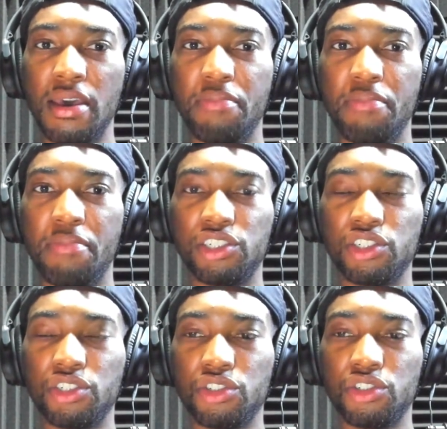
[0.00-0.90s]
bass
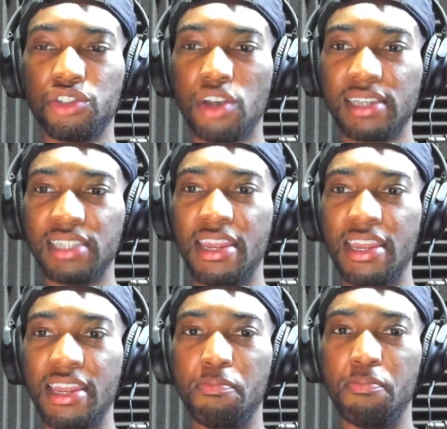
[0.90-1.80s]
tracks, and
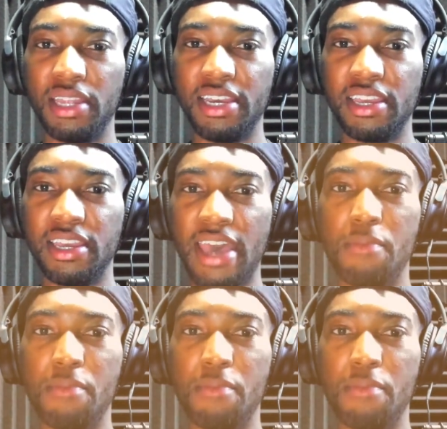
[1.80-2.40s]
then the Bleed It had